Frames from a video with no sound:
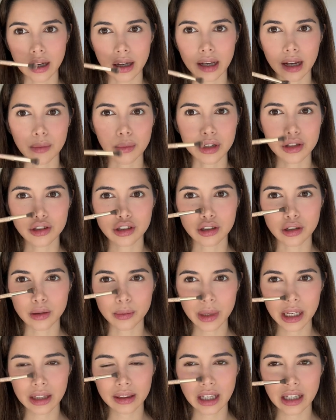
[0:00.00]
And I'm
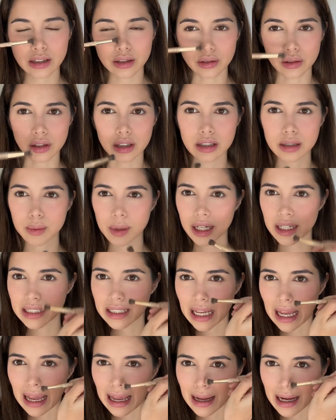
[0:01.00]
assuming they do this because
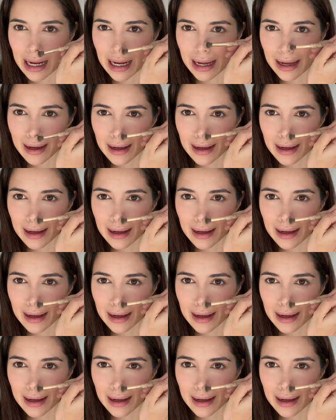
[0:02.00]
they